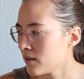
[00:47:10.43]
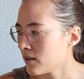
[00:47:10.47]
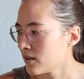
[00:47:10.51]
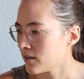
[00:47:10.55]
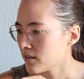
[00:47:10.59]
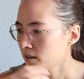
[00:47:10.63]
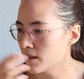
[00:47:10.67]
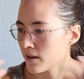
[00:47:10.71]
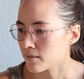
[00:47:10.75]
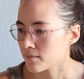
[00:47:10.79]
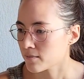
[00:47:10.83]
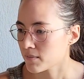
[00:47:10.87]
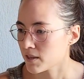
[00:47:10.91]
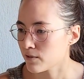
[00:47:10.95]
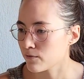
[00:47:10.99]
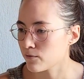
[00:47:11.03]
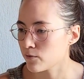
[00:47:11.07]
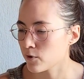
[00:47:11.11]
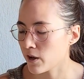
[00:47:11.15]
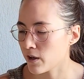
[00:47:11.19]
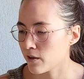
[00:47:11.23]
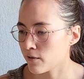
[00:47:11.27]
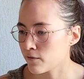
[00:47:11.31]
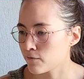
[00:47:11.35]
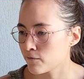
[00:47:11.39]
yeah, if you
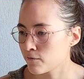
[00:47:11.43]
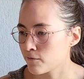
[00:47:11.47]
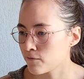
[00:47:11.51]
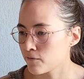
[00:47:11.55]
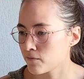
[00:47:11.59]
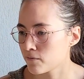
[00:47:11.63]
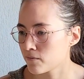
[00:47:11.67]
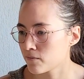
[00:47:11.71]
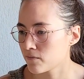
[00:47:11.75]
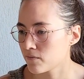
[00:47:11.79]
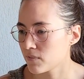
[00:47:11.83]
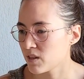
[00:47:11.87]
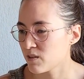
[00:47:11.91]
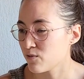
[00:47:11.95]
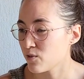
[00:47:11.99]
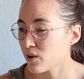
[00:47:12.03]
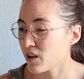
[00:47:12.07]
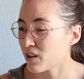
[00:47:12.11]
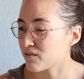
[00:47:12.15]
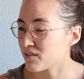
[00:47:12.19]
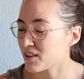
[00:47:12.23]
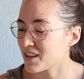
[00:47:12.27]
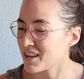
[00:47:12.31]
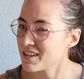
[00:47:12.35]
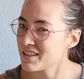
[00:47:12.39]

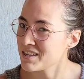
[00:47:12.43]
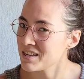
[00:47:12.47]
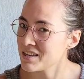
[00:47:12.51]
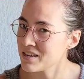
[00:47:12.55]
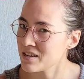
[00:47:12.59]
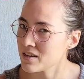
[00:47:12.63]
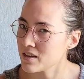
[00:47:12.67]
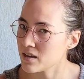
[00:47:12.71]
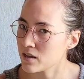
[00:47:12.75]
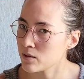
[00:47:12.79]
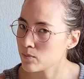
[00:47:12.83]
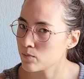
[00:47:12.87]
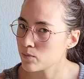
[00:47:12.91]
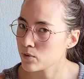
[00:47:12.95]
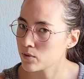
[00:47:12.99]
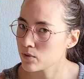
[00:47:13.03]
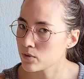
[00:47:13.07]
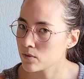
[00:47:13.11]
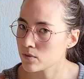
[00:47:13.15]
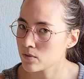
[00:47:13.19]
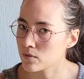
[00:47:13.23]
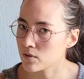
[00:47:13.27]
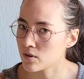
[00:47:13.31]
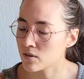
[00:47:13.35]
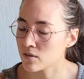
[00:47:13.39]
have any
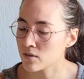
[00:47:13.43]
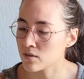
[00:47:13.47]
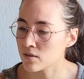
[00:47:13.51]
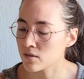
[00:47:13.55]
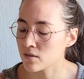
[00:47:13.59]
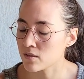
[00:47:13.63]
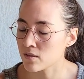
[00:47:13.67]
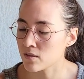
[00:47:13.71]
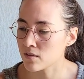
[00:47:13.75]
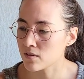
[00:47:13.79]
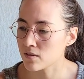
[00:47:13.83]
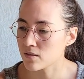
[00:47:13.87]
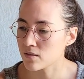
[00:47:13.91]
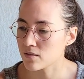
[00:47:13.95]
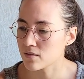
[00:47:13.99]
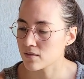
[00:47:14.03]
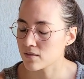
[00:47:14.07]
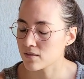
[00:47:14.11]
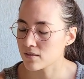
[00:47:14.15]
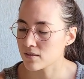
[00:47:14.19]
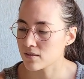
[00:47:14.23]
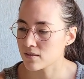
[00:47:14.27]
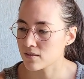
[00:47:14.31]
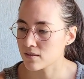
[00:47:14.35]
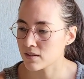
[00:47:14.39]
input on
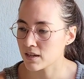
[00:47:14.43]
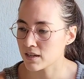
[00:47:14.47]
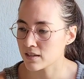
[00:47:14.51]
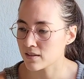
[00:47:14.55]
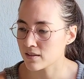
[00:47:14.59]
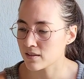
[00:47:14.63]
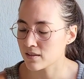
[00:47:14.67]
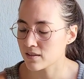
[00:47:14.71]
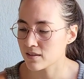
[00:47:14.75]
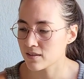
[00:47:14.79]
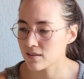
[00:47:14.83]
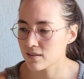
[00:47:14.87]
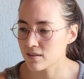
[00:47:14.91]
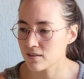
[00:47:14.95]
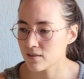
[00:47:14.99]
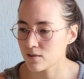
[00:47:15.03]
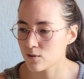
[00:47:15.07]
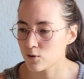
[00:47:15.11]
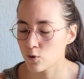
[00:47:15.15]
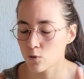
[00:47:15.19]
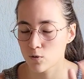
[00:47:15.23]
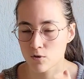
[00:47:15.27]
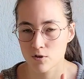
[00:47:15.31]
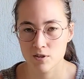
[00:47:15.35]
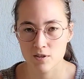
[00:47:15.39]
that
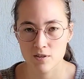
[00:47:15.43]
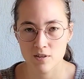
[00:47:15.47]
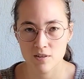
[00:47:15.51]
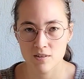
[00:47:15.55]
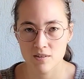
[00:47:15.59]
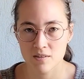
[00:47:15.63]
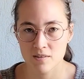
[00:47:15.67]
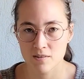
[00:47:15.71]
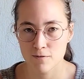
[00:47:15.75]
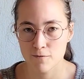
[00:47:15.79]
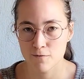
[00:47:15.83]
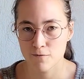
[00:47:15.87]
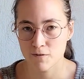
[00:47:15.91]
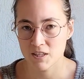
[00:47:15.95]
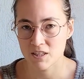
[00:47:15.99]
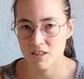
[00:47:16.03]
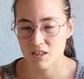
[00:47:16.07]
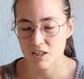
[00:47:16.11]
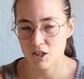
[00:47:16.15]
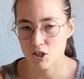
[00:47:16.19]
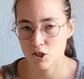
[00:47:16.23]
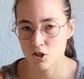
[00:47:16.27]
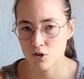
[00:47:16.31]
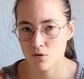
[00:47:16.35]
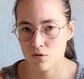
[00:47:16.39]
Tolsta fit
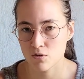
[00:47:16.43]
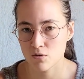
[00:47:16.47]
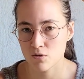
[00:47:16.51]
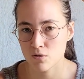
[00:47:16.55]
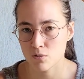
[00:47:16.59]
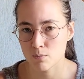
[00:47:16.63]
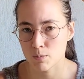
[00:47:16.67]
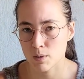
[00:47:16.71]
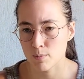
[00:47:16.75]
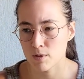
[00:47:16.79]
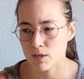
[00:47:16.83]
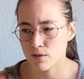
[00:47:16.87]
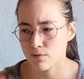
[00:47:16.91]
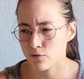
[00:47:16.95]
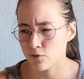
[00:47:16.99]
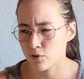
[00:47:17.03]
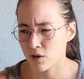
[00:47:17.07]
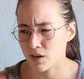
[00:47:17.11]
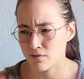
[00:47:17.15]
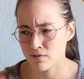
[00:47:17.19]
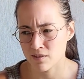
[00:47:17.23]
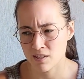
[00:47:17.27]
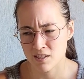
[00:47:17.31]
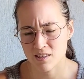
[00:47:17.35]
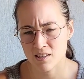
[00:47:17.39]
issues, maybe if you
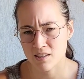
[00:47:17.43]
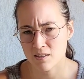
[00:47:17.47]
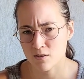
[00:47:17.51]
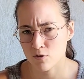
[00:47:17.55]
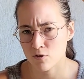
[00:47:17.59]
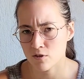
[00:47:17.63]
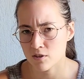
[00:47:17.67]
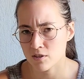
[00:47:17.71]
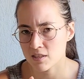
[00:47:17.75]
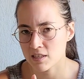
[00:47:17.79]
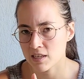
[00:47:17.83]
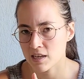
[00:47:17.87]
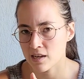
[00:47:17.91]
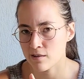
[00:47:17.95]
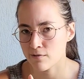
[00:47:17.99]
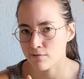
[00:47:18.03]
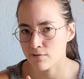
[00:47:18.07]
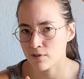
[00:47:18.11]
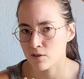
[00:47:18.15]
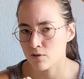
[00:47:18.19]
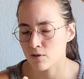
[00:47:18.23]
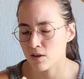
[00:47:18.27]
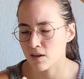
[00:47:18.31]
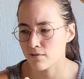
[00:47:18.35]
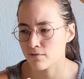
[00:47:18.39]
have knitted yourself
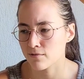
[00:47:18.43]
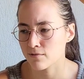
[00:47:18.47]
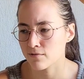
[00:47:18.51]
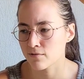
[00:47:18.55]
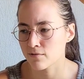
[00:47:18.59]
and you have